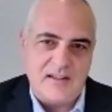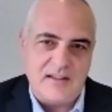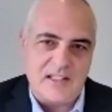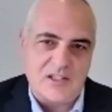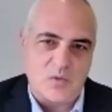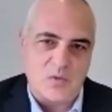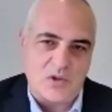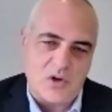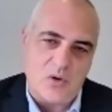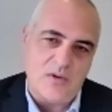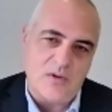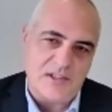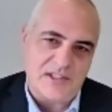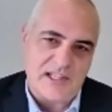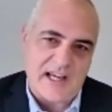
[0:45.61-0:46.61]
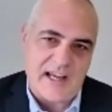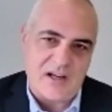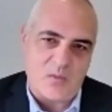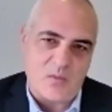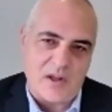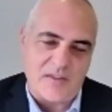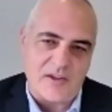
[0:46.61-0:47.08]
This will coincide
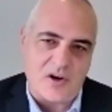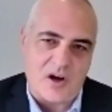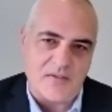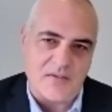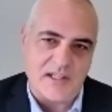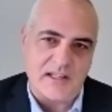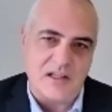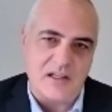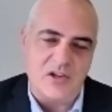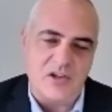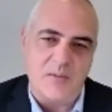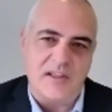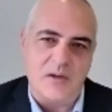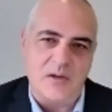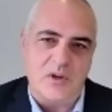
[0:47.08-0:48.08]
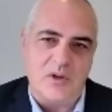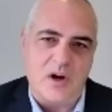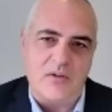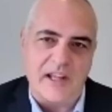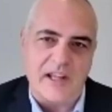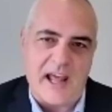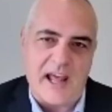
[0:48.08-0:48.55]
with an offtake agreement that we
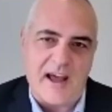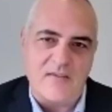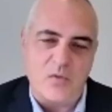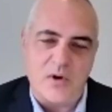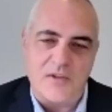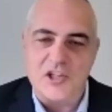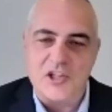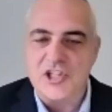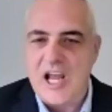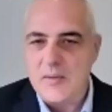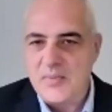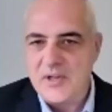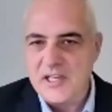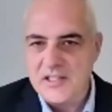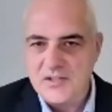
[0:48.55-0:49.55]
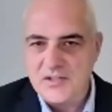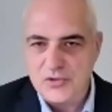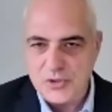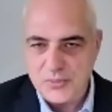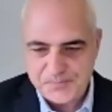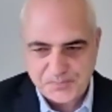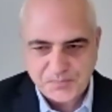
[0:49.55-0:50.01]
already have with a Japanese
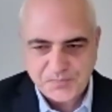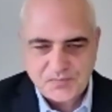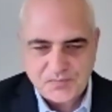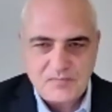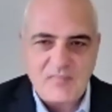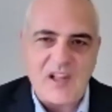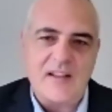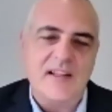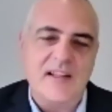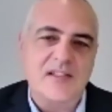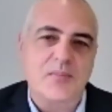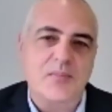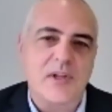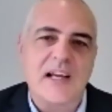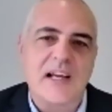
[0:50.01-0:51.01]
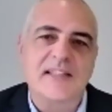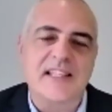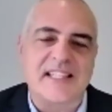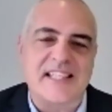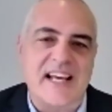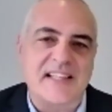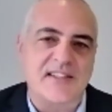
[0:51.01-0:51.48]
group that supplies
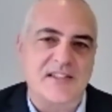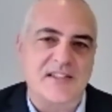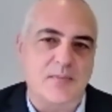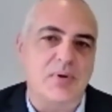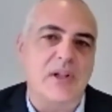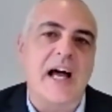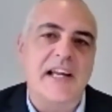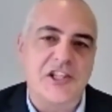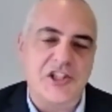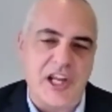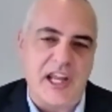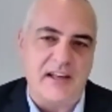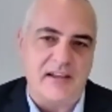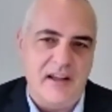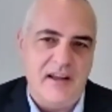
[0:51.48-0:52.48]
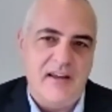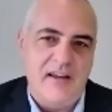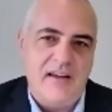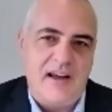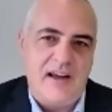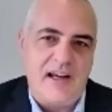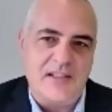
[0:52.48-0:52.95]
the Tesla supply chain.
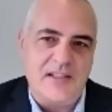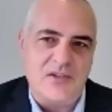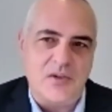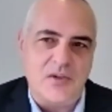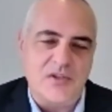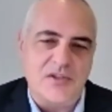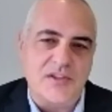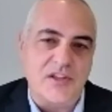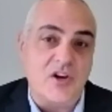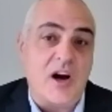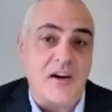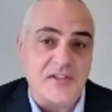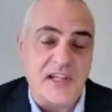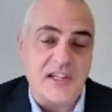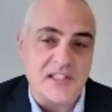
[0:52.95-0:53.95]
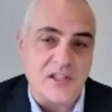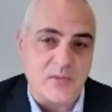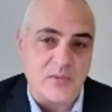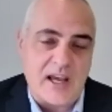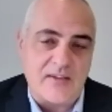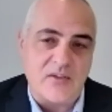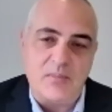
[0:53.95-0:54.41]
So those are the offtakes that
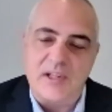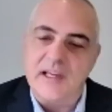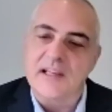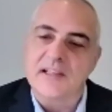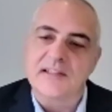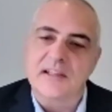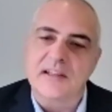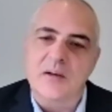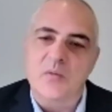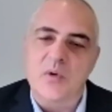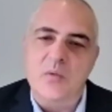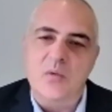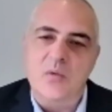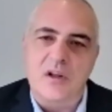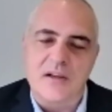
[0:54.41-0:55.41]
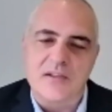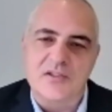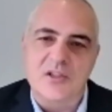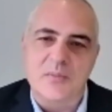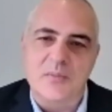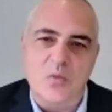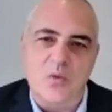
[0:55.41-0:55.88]
we have in place, and then we will
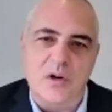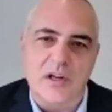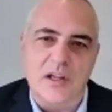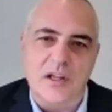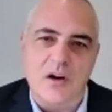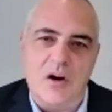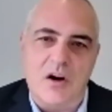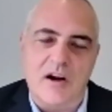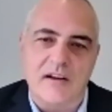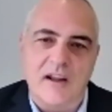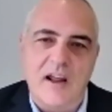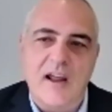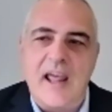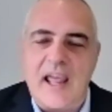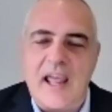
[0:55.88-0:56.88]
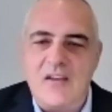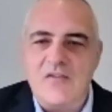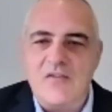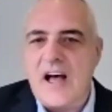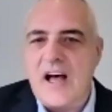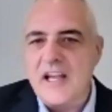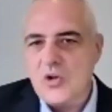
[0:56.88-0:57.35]
also be working on a
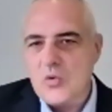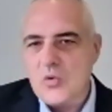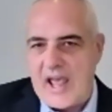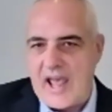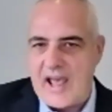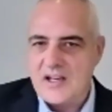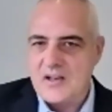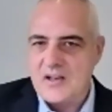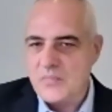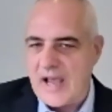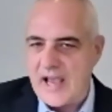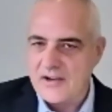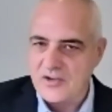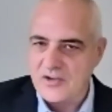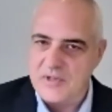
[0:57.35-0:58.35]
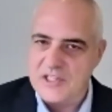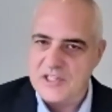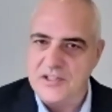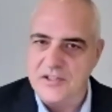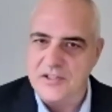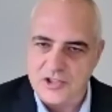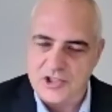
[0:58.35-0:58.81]
value-add battery
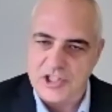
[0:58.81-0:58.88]
material